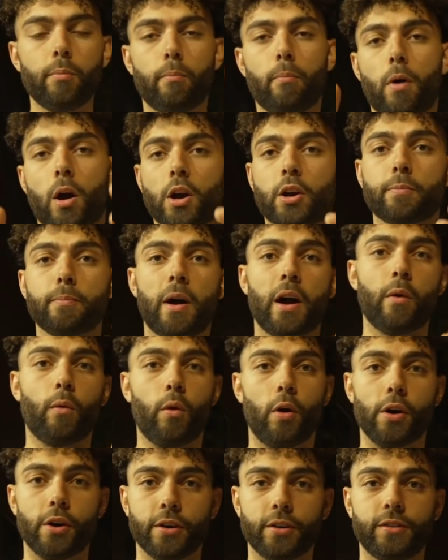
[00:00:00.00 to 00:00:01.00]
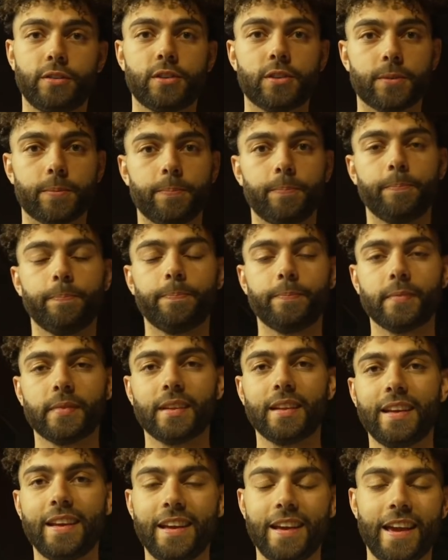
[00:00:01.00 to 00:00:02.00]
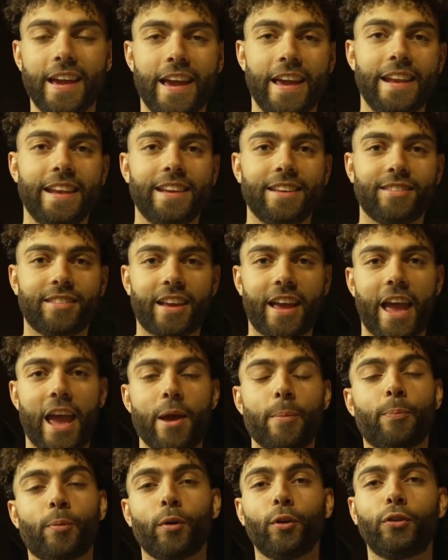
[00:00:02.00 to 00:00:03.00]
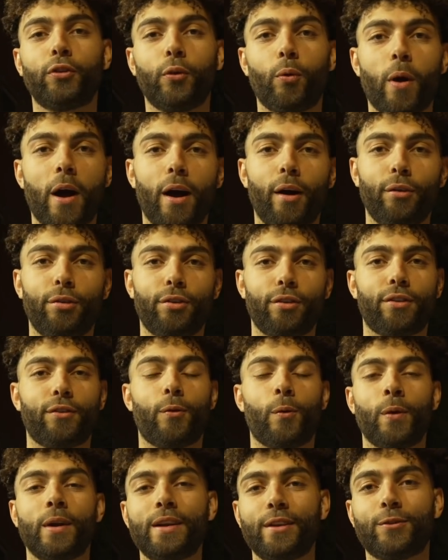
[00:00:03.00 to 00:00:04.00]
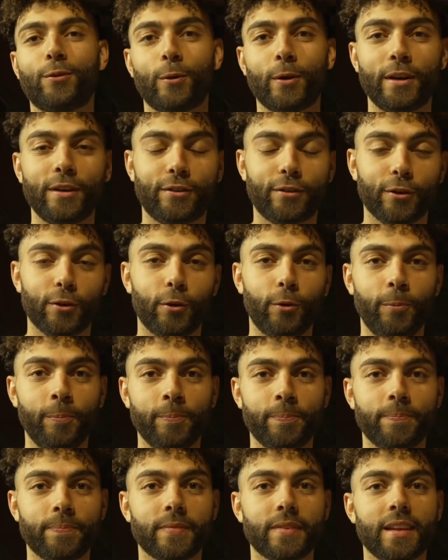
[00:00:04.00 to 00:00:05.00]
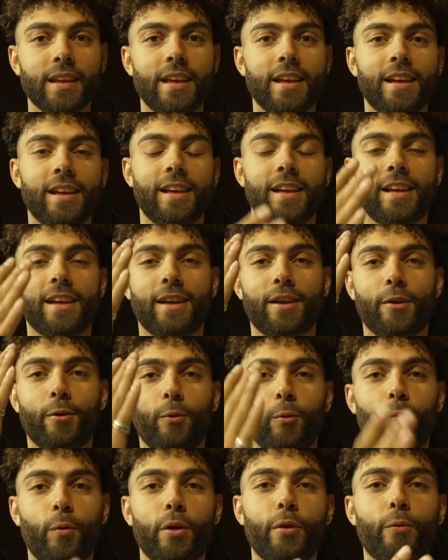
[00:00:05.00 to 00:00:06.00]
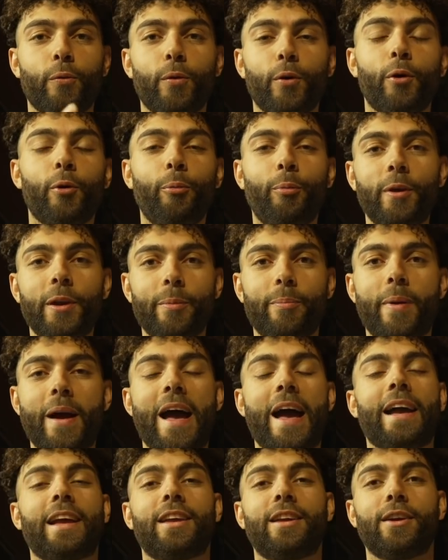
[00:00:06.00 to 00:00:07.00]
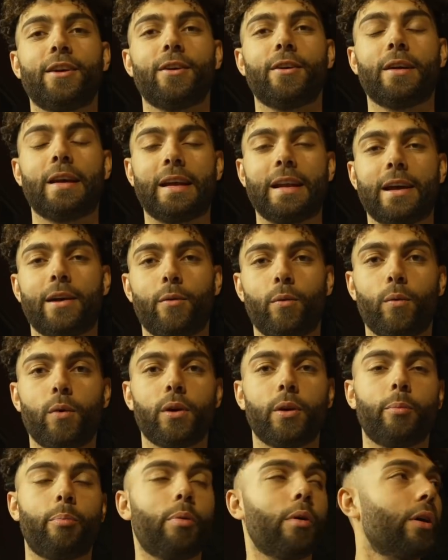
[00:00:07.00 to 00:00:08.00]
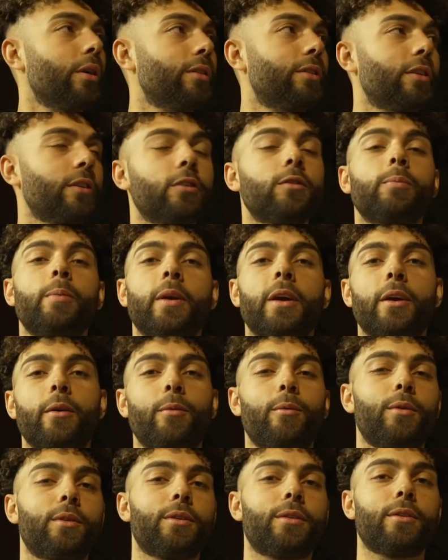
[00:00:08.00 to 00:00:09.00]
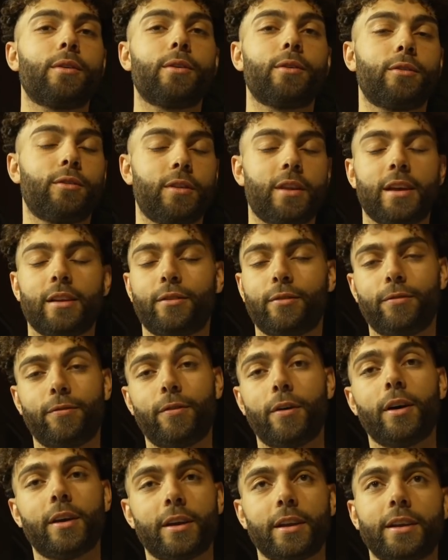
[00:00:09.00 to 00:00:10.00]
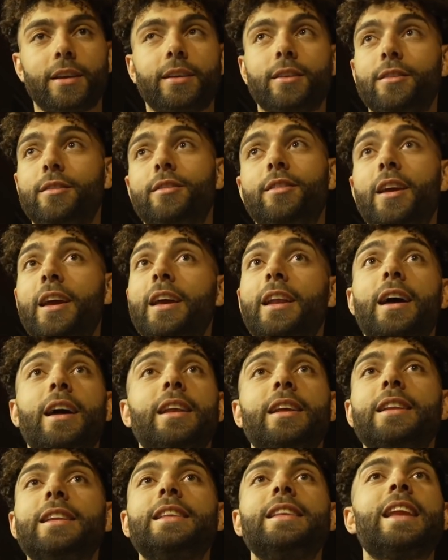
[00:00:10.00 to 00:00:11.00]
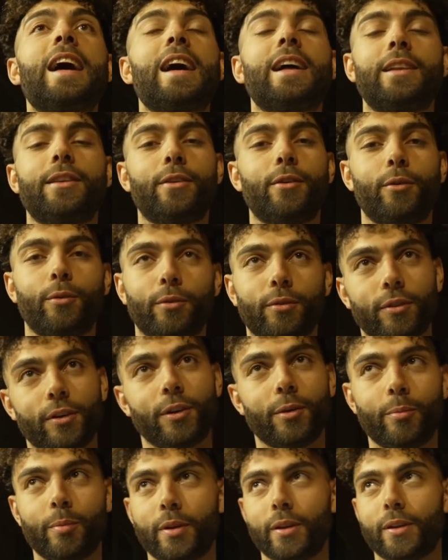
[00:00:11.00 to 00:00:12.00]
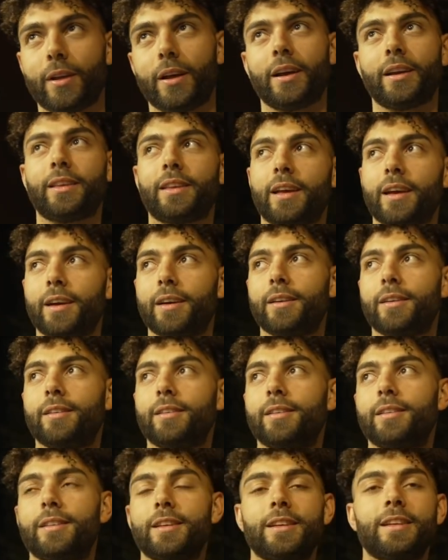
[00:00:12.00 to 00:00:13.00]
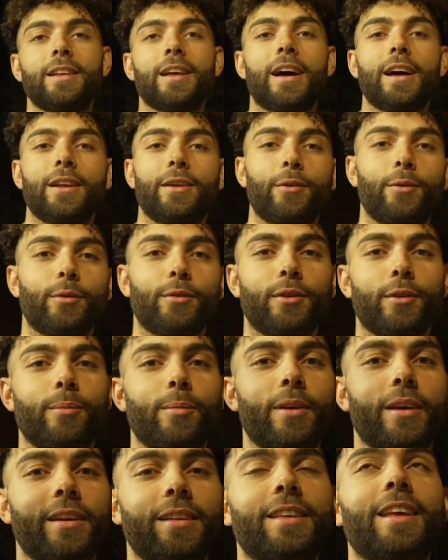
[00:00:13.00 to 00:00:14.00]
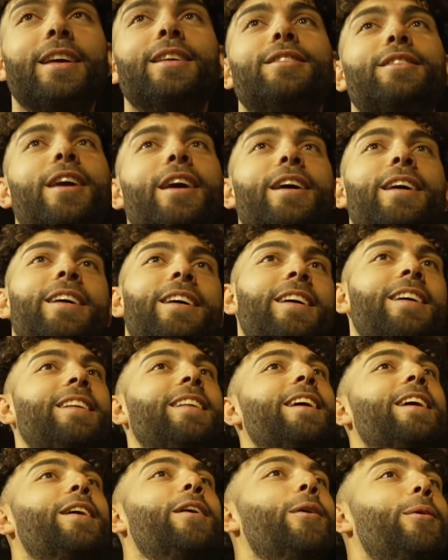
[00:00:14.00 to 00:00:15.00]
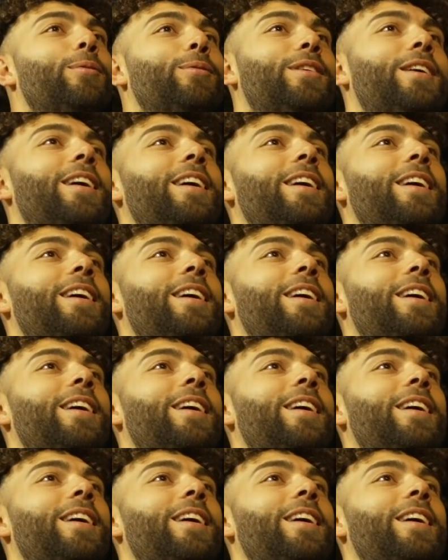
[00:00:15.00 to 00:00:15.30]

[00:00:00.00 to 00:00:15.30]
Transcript: Mark my words. It is April 12th, 2022. We will be back here, and I want to participate in one of those. That's fun. Insane. I did not know it was going to be like that. Did not know it was going to be like that. Thanks, That helps.